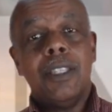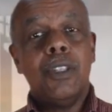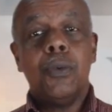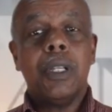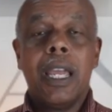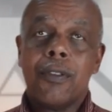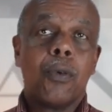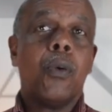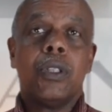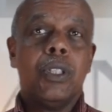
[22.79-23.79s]
than you would
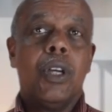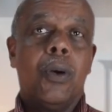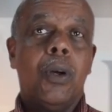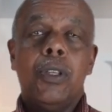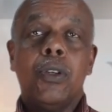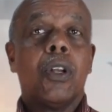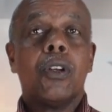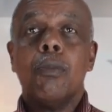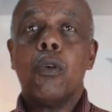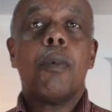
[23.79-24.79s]
ever want to know. You're going
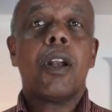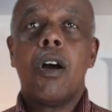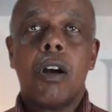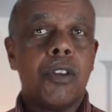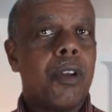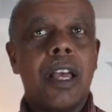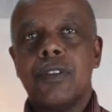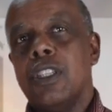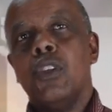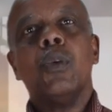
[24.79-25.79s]
to learn more about hard
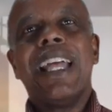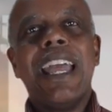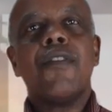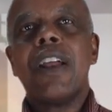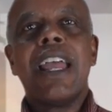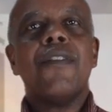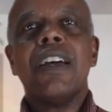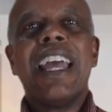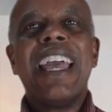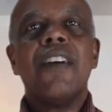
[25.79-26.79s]
drives than you will ever,
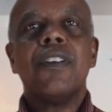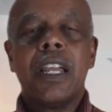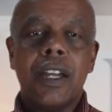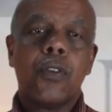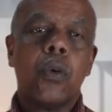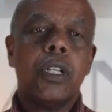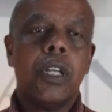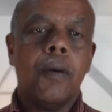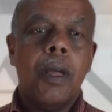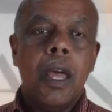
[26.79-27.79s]
ever, ever, ever want to
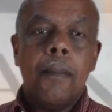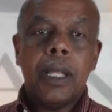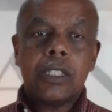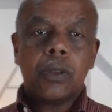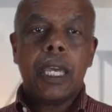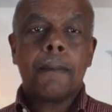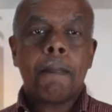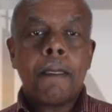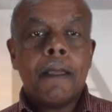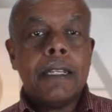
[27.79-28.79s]
know. But that's
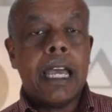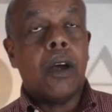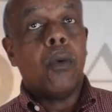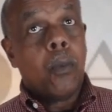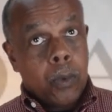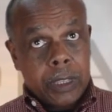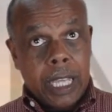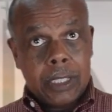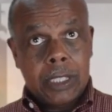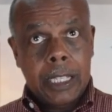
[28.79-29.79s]
okay. Now, with
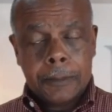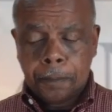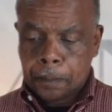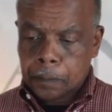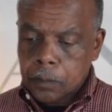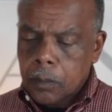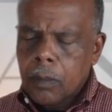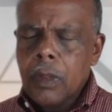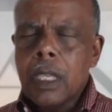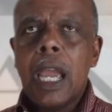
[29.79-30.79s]
that said,
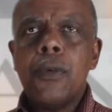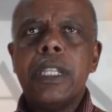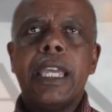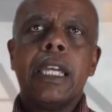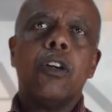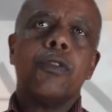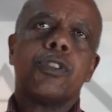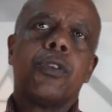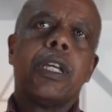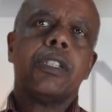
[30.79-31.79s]
I really can't
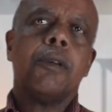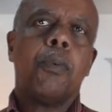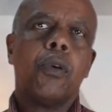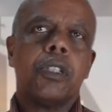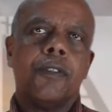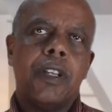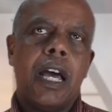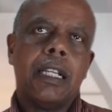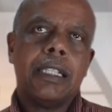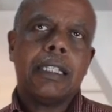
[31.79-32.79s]
overstress the importance of
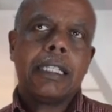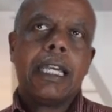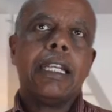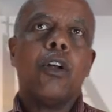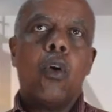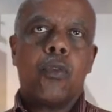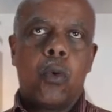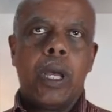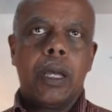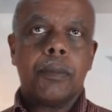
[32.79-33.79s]
not getting
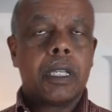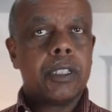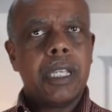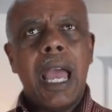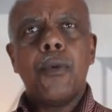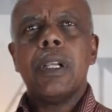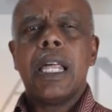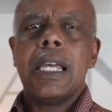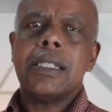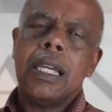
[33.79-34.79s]
overwhelmed because see, I
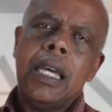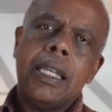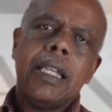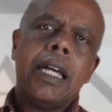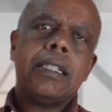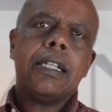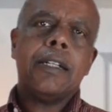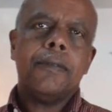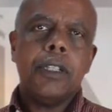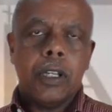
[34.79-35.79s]
realize that
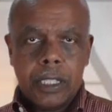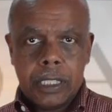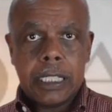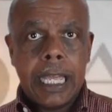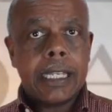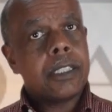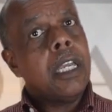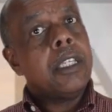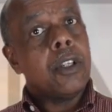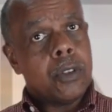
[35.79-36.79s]
uh, you know in this class
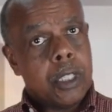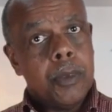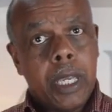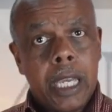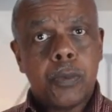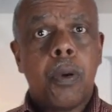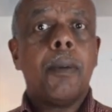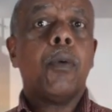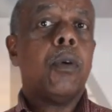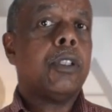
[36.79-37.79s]
you know some of you guys
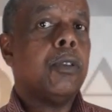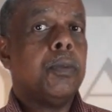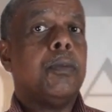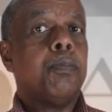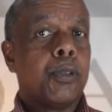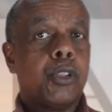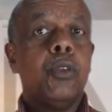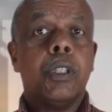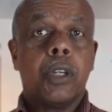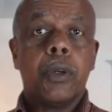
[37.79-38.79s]
probably want to
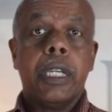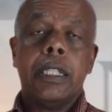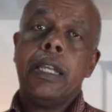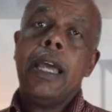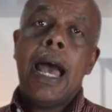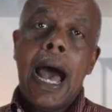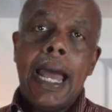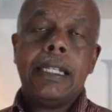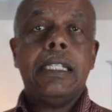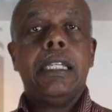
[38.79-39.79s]
pursue a degree in
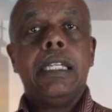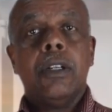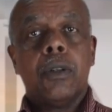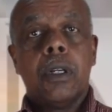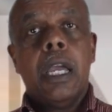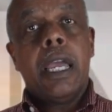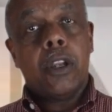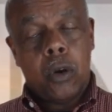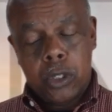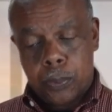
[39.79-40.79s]
IT or
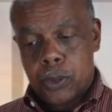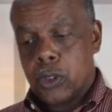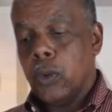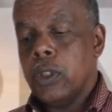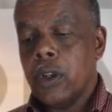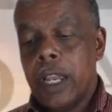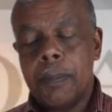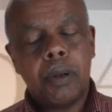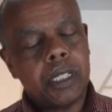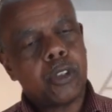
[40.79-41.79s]
or you're pursuing your
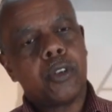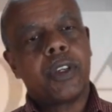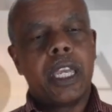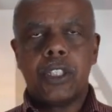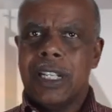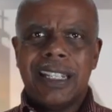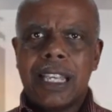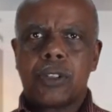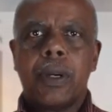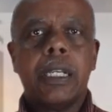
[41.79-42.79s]
A plus certification and
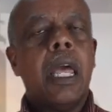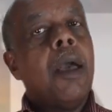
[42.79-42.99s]
that's great